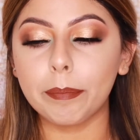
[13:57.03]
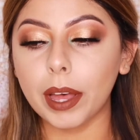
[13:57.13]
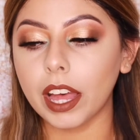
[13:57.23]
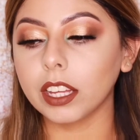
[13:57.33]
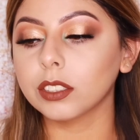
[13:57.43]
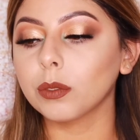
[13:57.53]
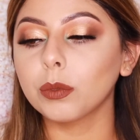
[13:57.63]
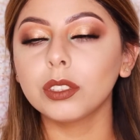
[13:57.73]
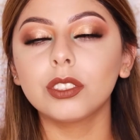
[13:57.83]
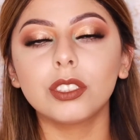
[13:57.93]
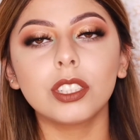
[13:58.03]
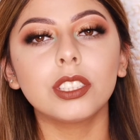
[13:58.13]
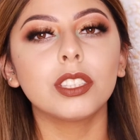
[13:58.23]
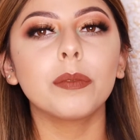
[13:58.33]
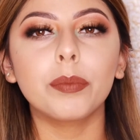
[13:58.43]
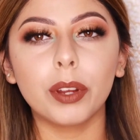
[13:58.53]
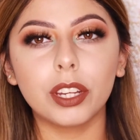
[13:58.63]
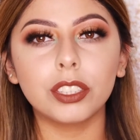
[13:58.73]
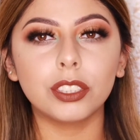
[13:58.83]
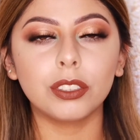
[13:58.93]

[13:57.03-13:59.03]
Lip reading: box was just the brush.